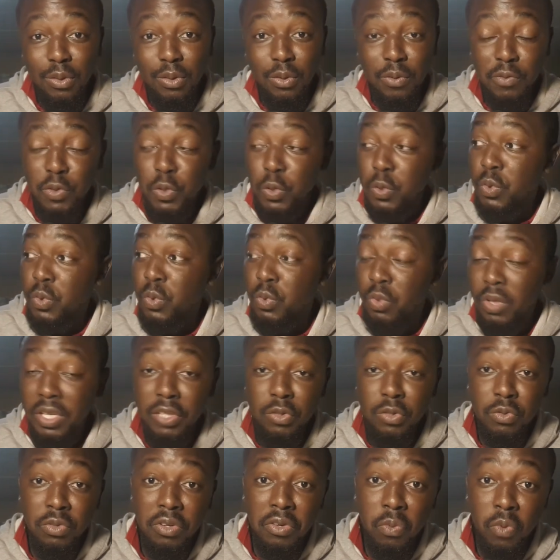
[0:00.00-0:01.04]
of June,
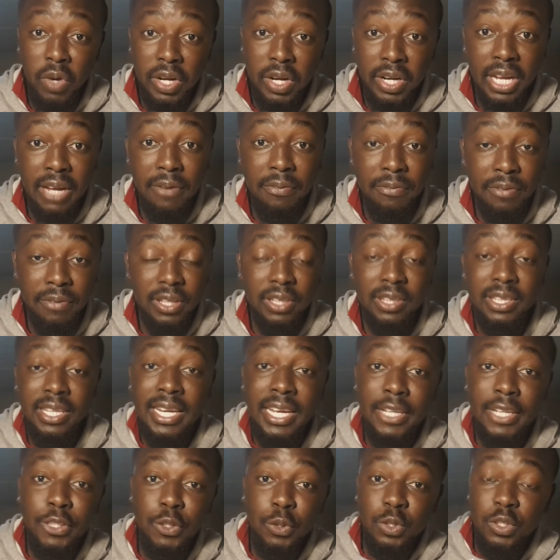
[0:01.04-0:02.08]
2021, I felt
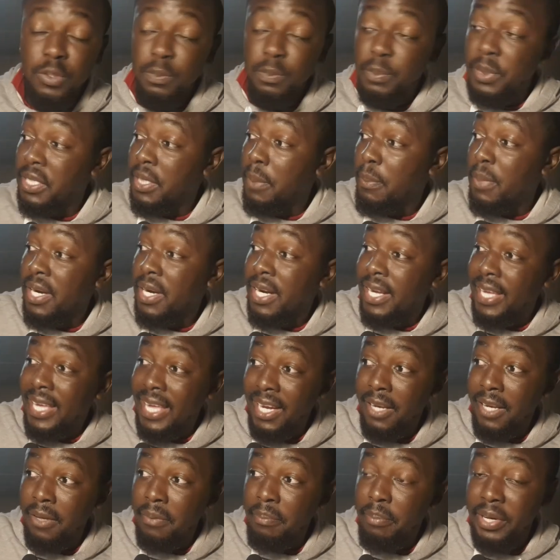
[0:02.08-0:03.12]
that I should speak about a
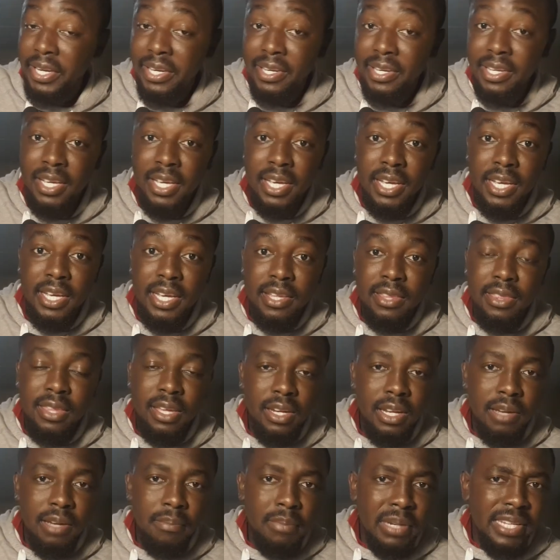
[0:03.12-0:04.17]
cattle breed
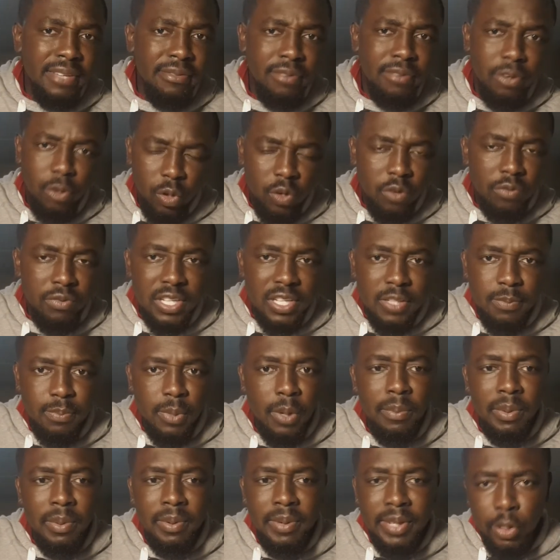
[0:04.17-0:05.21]
that I believe a lot of us
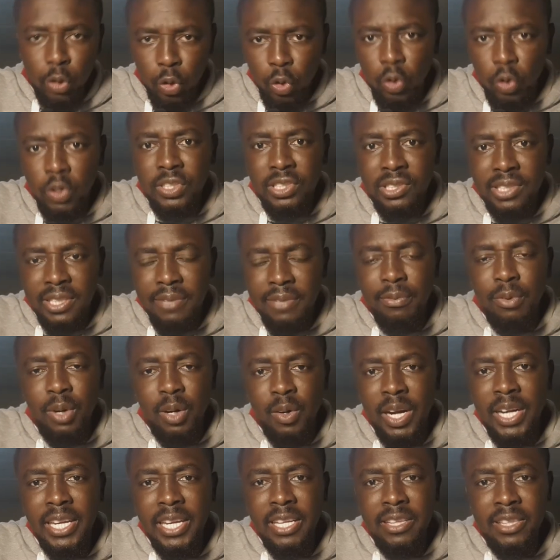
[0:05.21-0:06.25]
probably crossed if we
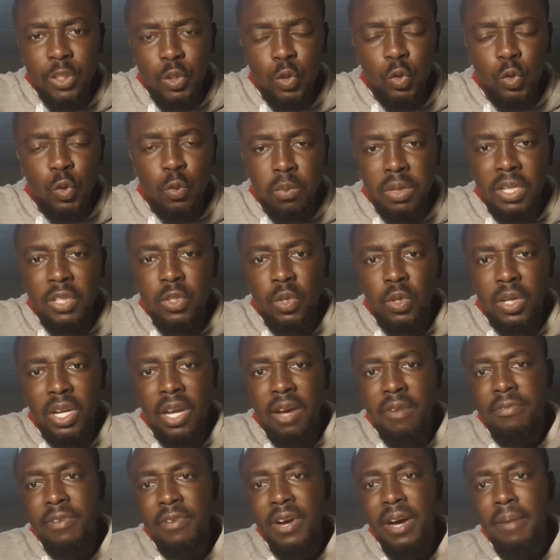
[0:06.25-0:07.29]
are running these two breeds on
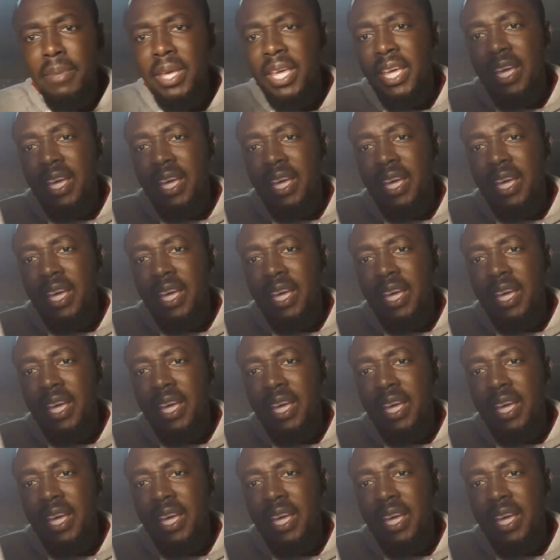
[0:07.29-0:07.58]
our farm,